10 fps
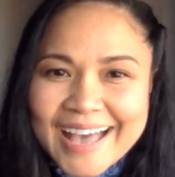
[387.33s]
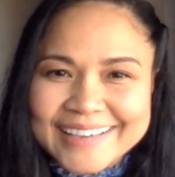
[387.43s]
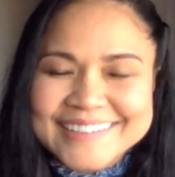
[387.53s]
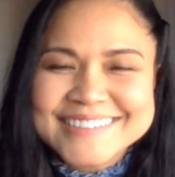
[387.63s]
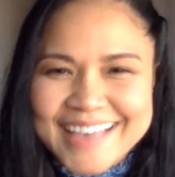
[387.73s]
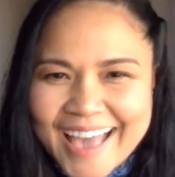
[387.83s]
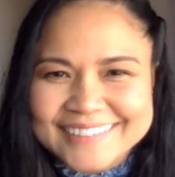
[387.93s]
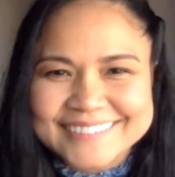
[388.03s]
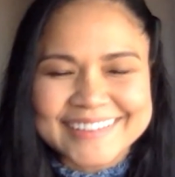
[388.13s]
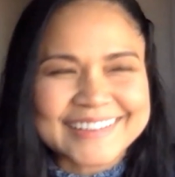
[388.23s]
Yeah, yes.
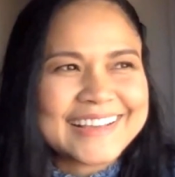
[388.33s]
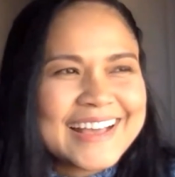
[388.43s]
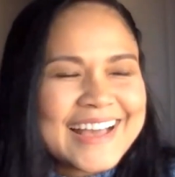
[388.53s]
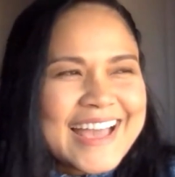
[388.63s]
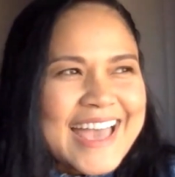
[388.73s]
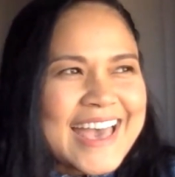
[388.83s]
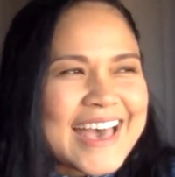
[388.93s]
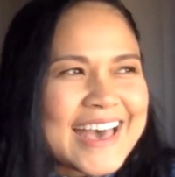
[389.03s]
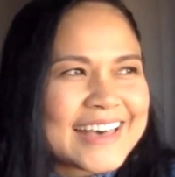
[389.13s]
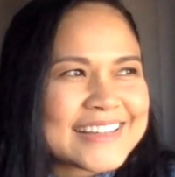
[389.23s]
exactly.
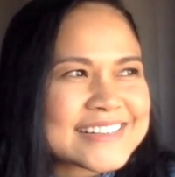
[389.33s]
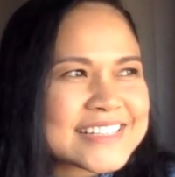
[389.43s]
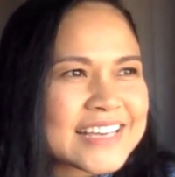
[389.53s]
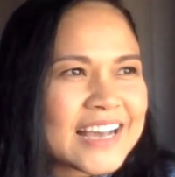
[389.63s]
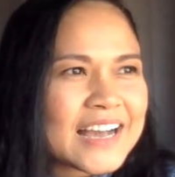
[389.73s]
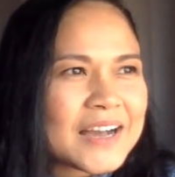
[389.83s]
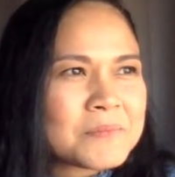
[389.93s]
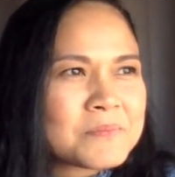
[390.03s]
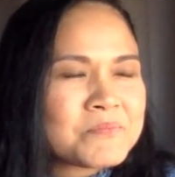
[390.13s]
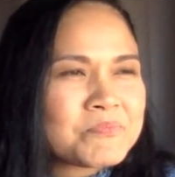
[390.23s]
And
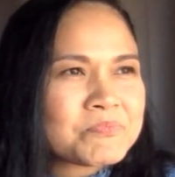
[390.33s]
um,